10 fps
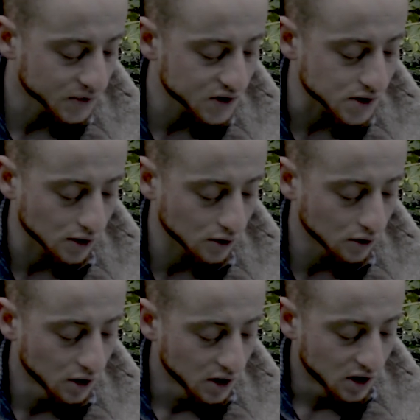
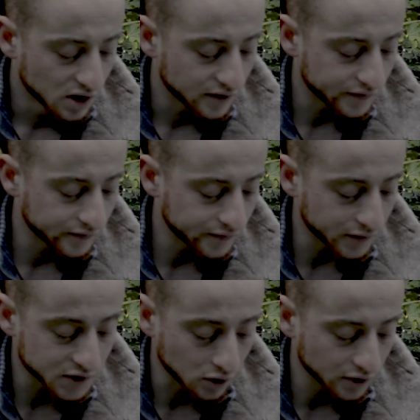so
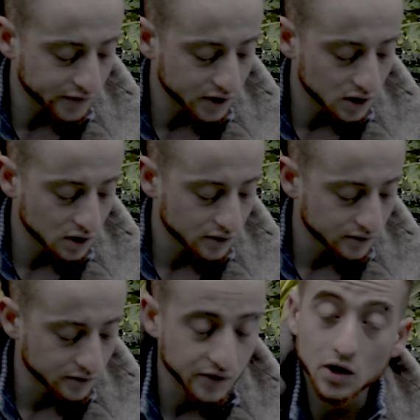photography,
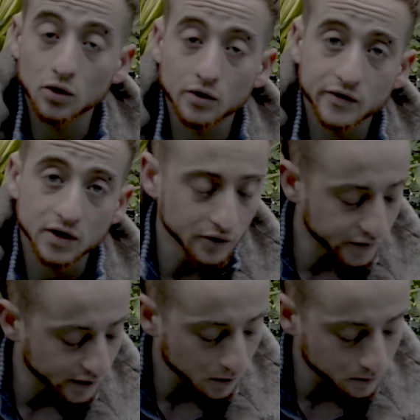videography and
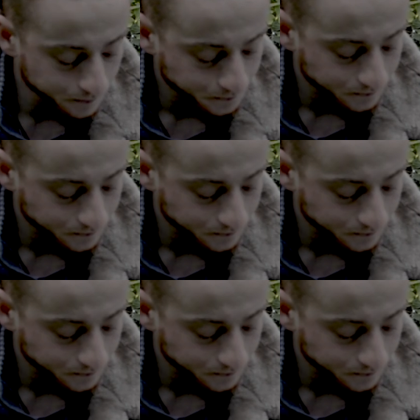film,